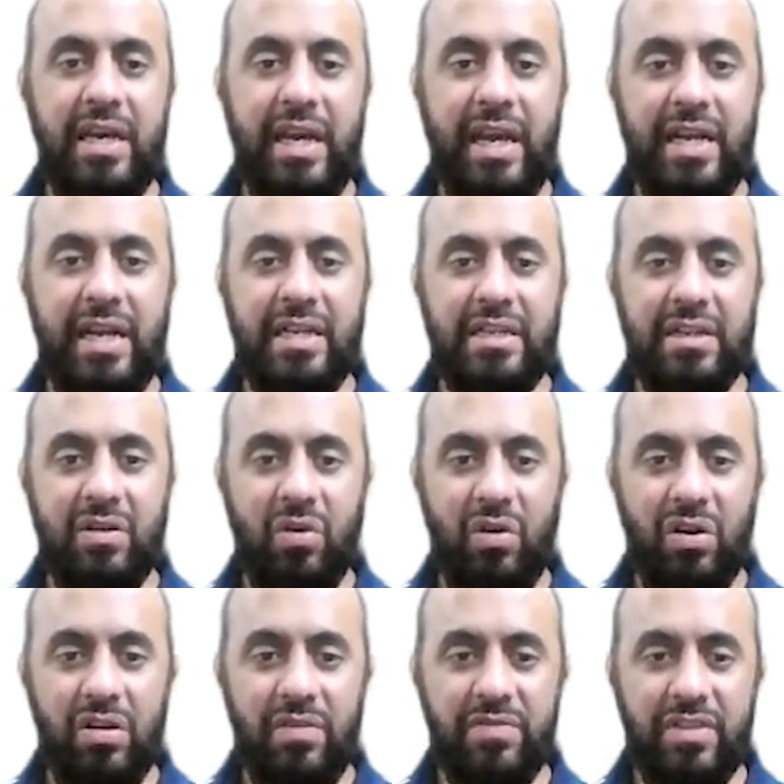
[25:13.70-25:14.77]
and
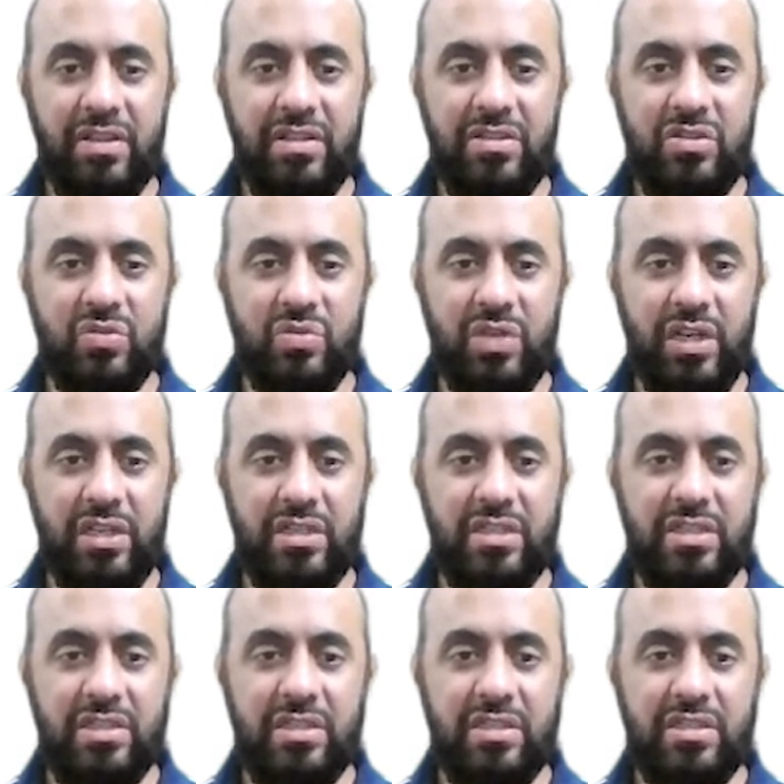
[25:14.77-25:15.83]
all of the
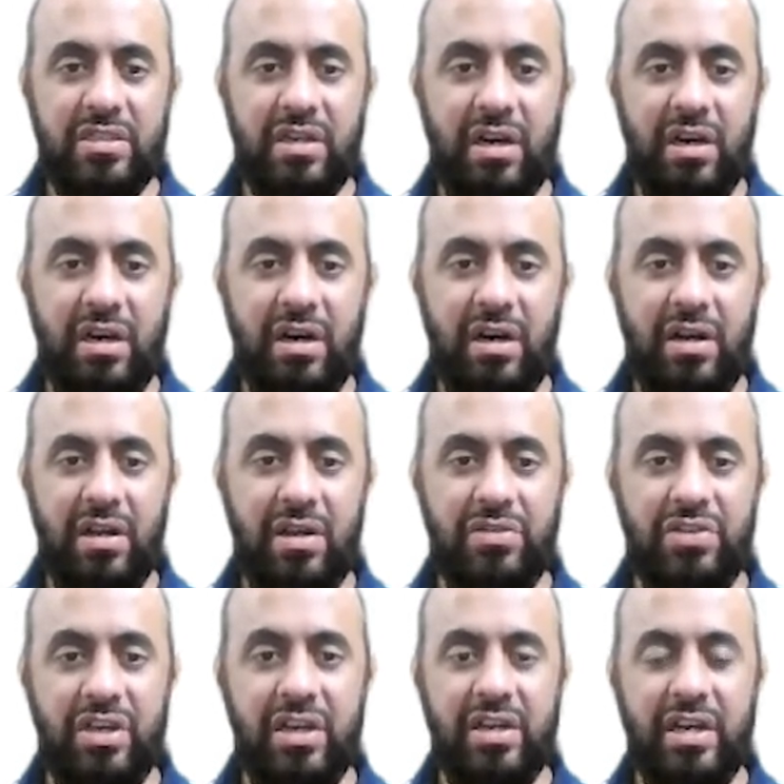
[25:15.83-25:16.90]
students uh,
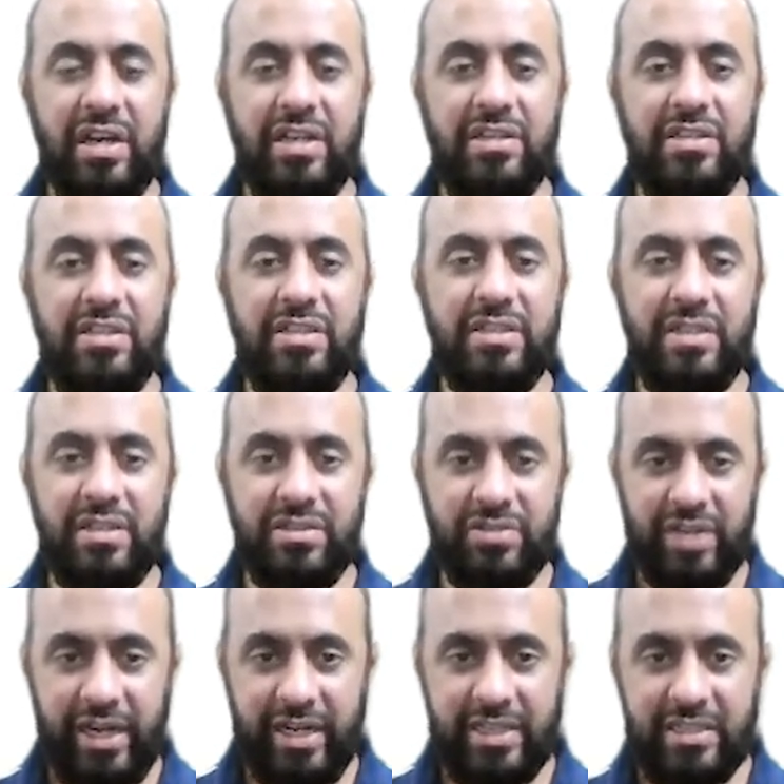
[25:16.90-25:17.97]
they are getting decent
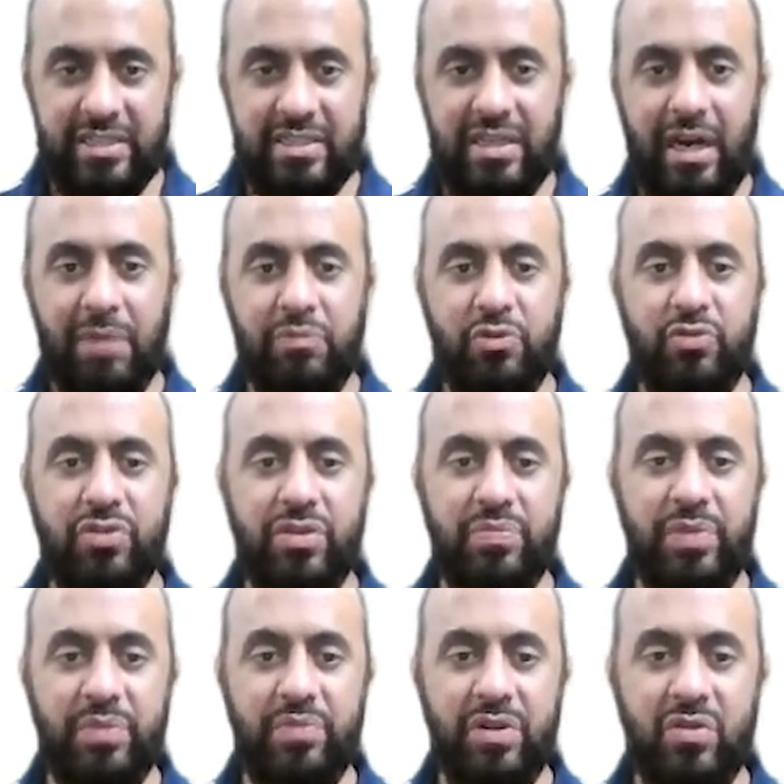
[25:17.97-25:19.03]
grades up to the
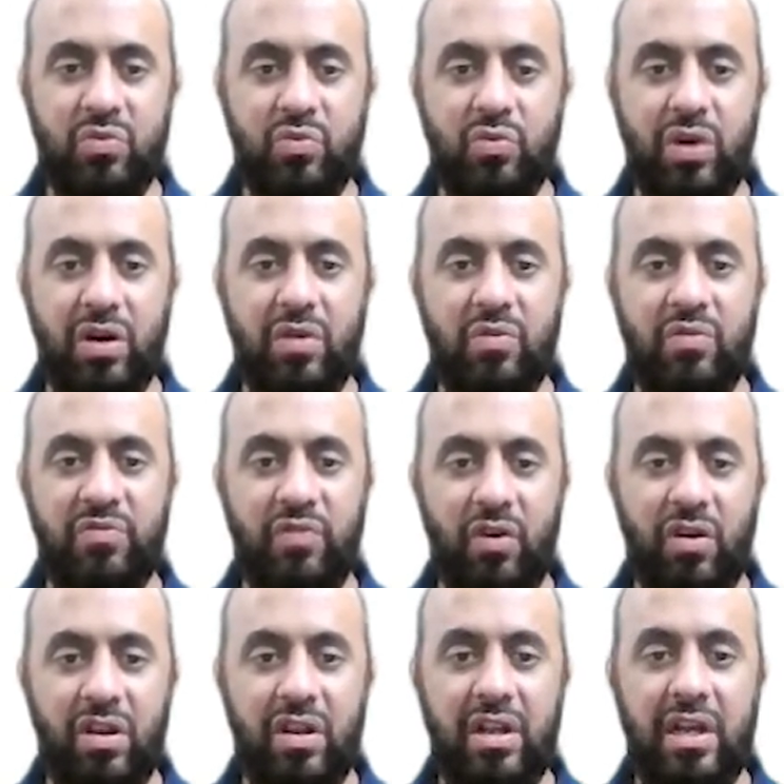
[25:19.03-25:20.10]
people who who
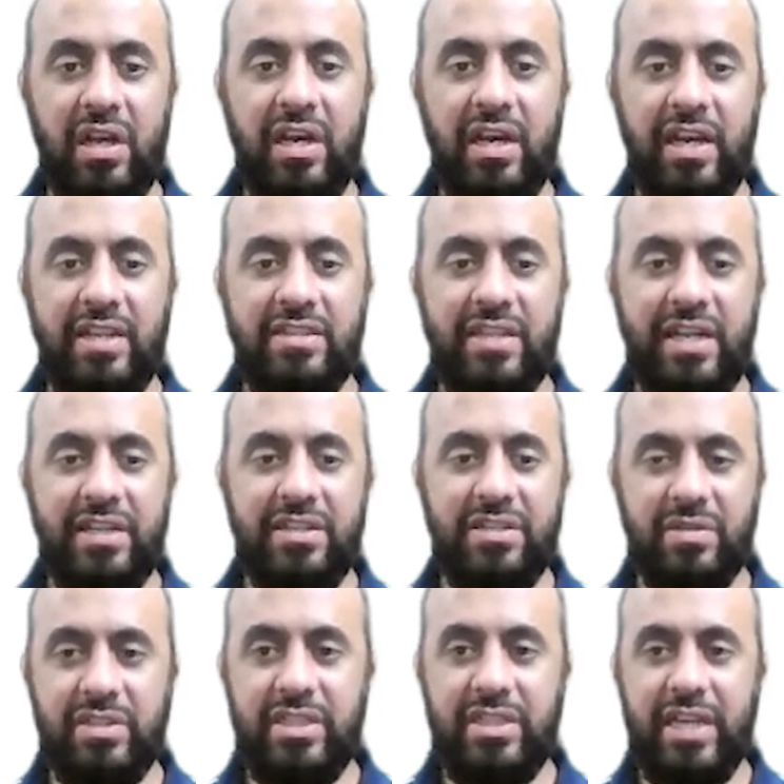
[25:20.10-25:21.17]
fall inside the,
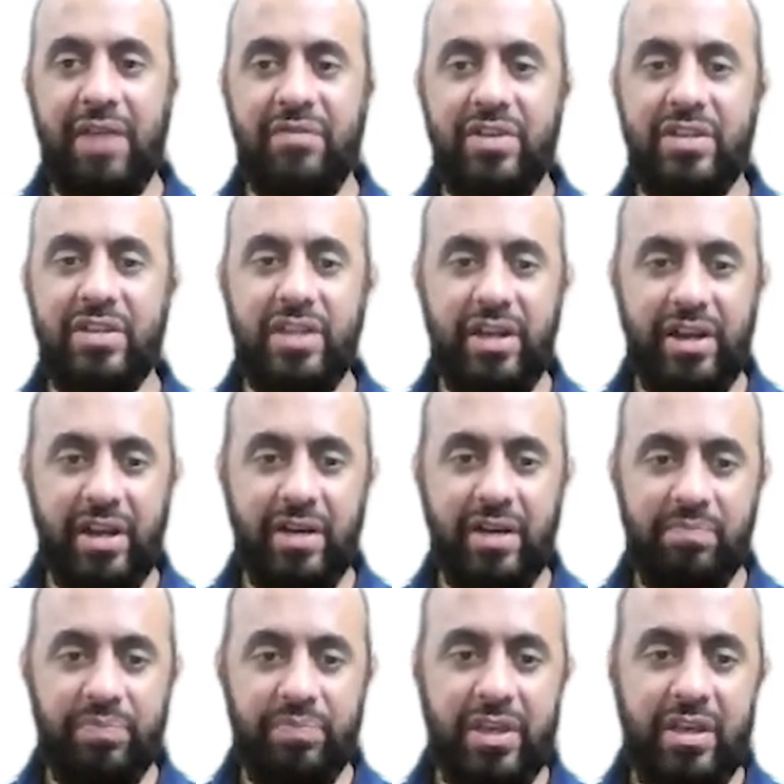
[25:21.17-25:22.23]
the average area
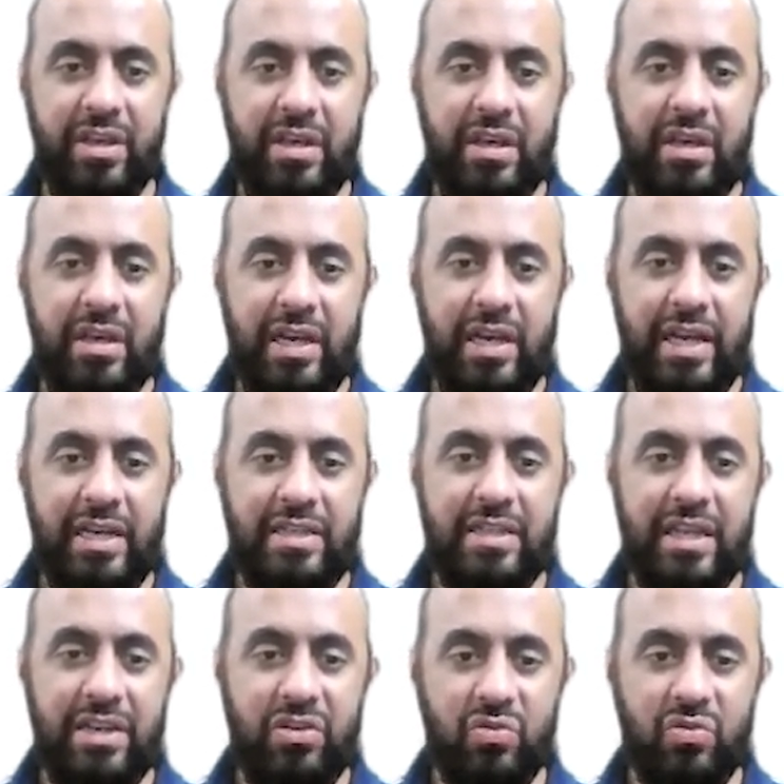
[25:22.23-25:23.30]
and
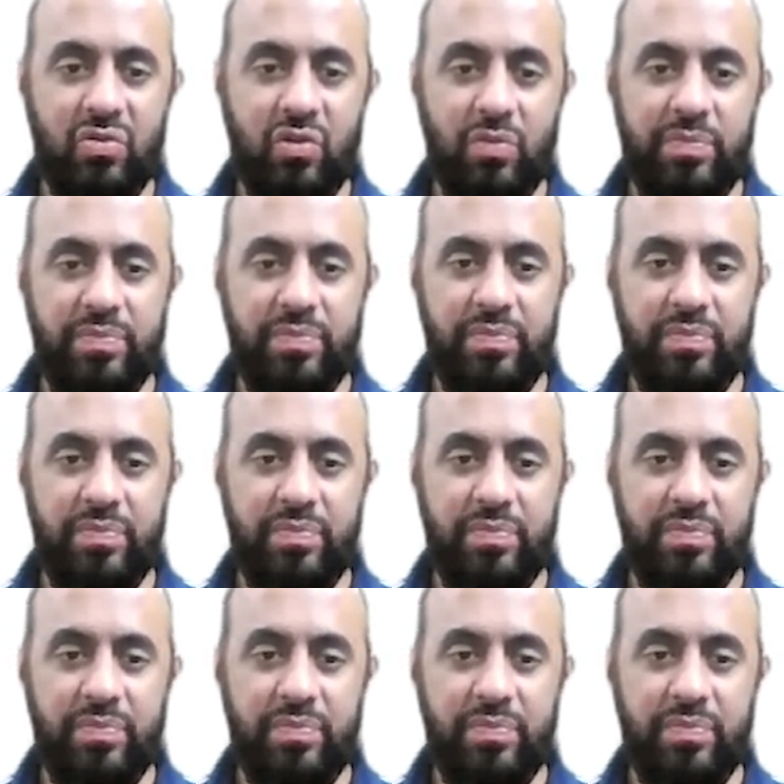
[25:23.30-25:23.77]
then you go uh,